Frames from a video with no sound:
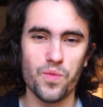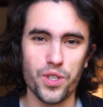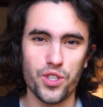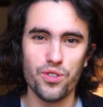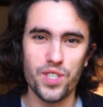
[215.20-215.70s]

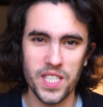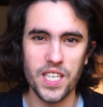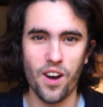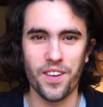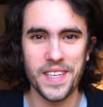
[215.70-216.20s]
what you
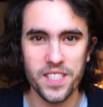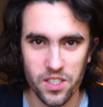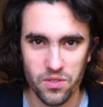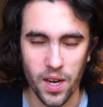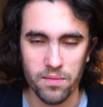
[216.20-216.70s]
see on
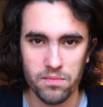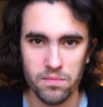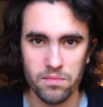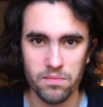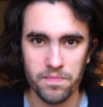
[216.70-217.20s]
Instagram.
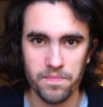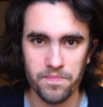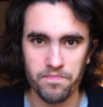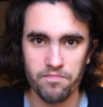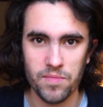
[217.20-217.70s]

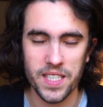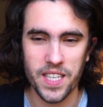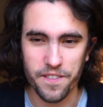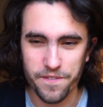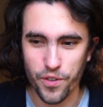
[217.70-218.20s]
That's
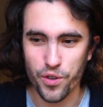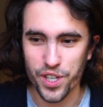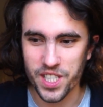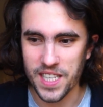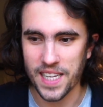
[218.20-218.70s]
their
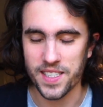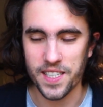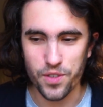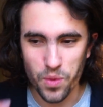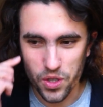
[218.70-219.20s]
first sentence.
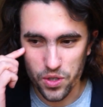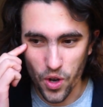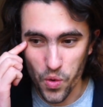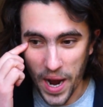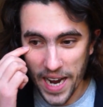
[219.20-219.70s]
If you want to
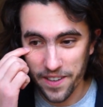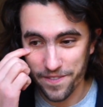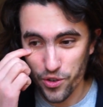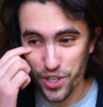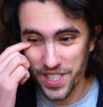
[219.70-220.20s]
know why the
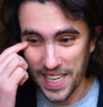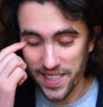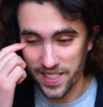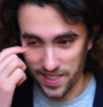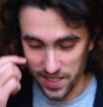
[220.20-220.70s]
first
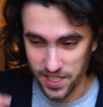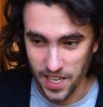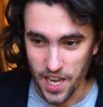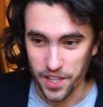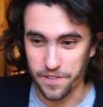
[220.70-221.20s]
sentence,
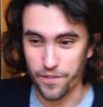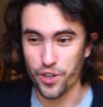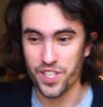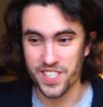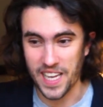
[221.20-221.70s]
the
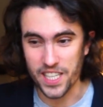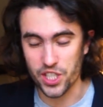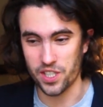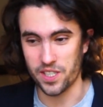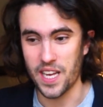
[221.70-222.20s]
first
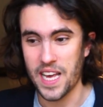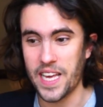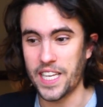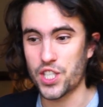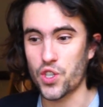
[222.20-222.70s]
section
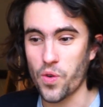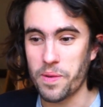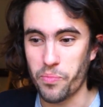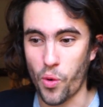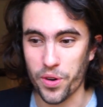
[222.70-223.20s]
is so
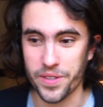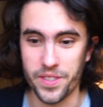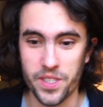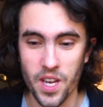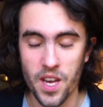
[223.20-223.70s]

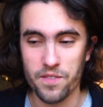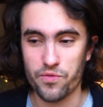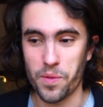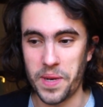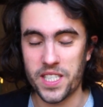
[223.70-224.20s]
important
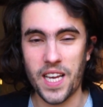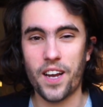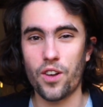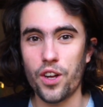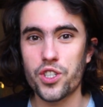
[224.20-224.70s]
from a
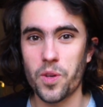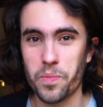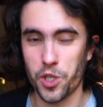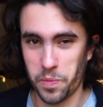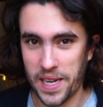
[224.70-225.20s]
psychological
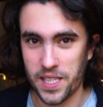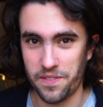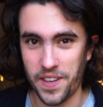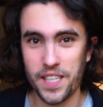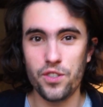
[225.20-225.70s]

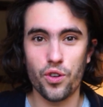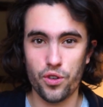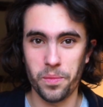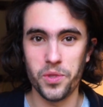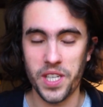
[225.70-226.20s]
perspective in your
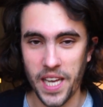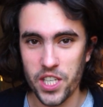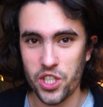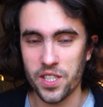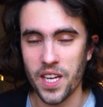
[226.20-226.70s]

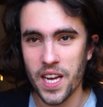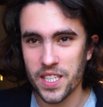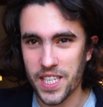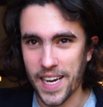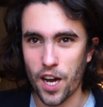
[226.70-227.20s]
communication,
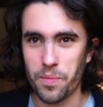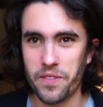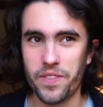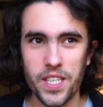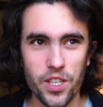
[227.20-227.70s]
check out
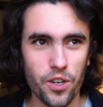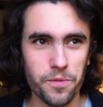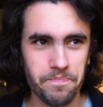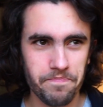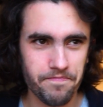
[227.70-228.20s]
my
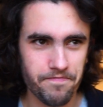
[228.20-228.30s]
video,